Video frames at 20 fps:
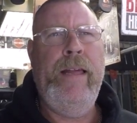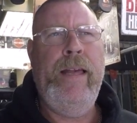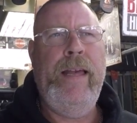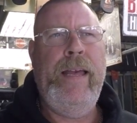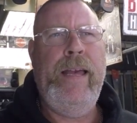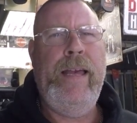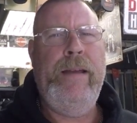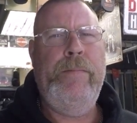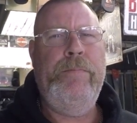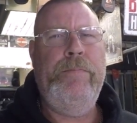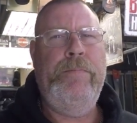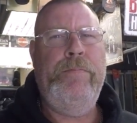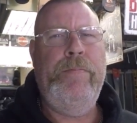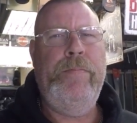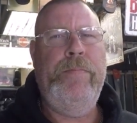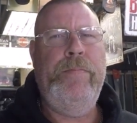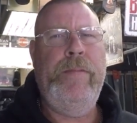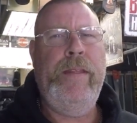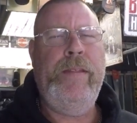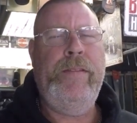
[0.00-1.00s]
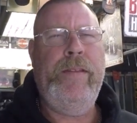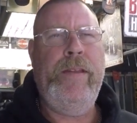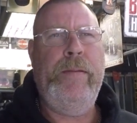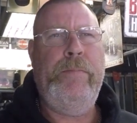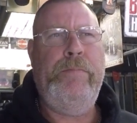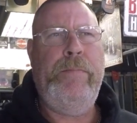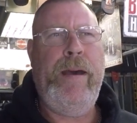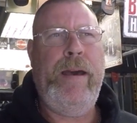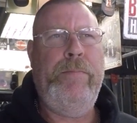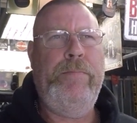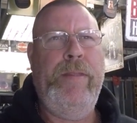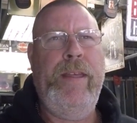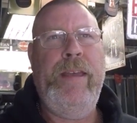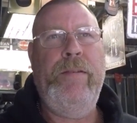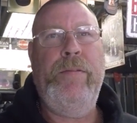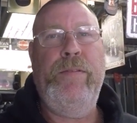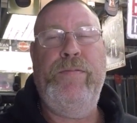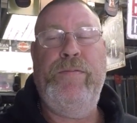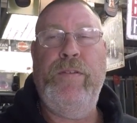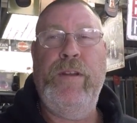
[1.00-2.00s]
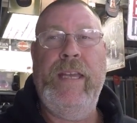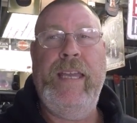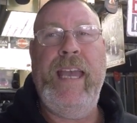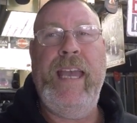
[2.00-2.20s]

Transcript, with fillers: Um, there's a pub there with free